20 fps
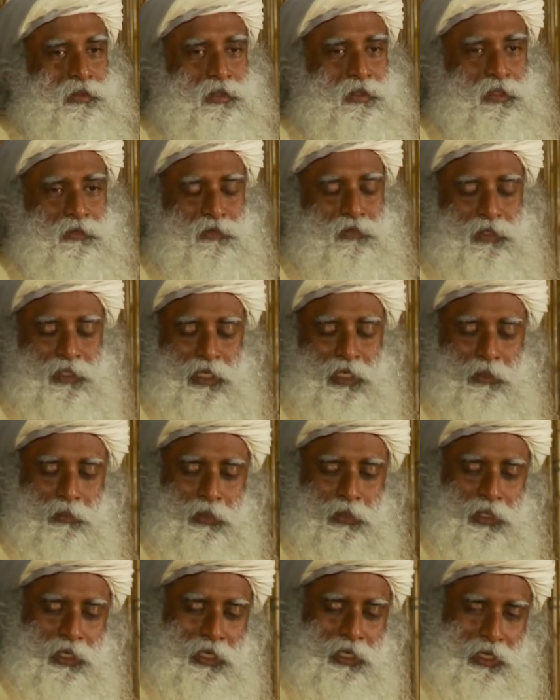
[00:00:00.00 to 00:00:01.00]
If it can
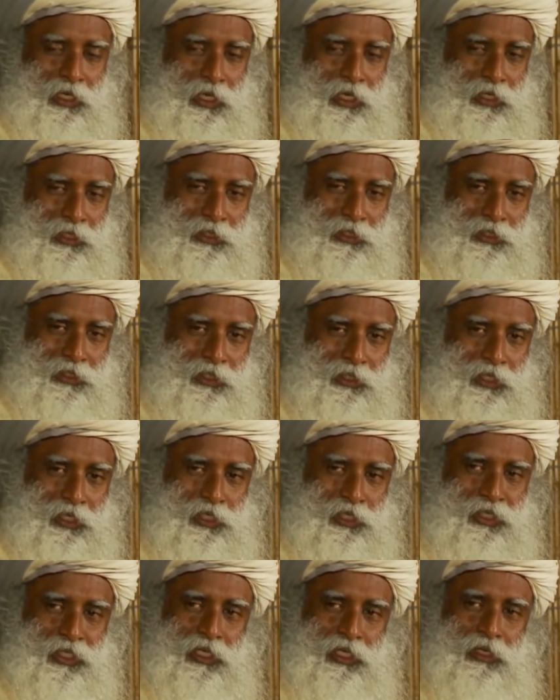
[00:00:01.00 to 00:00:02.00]
be encased in
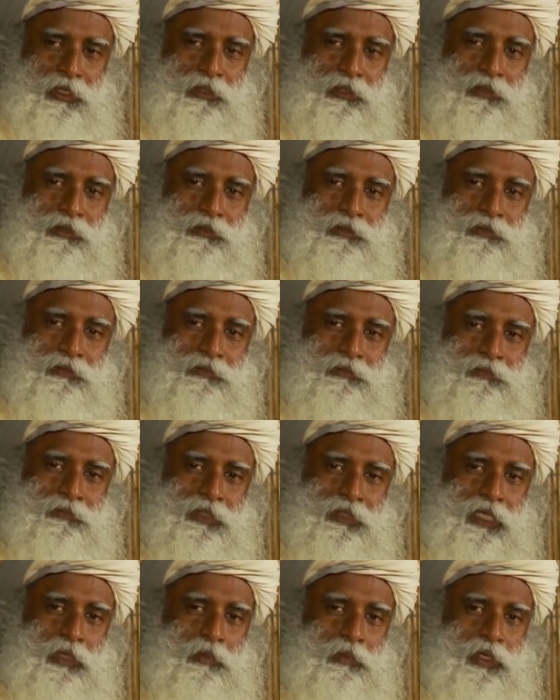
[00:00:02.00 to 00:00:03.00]
a shell,
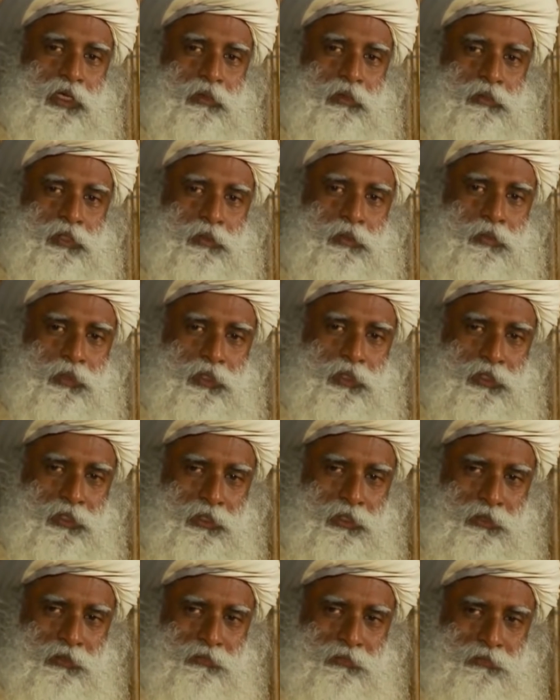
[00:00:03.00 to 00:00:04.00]
it becomes a person.